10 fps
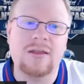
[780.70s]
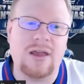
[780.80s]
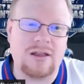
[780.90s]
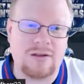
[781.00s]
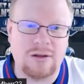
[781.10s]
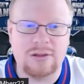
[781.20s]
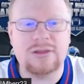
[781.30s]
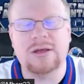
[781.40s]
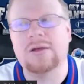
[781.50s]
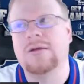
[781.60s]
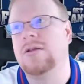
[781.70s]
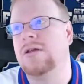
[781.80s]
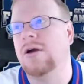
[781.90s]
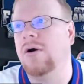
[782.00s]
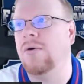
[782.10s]
That's a good thing.
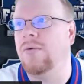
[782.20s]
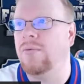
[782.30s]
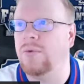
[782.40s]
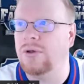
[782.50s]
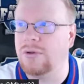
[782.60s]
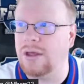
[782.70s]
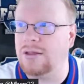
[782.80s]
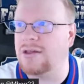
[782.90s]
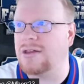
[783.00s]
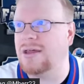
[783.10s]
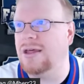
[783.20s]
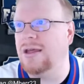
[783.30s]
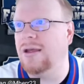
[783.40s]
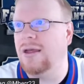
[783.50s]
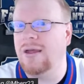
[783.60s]
So we'll get to see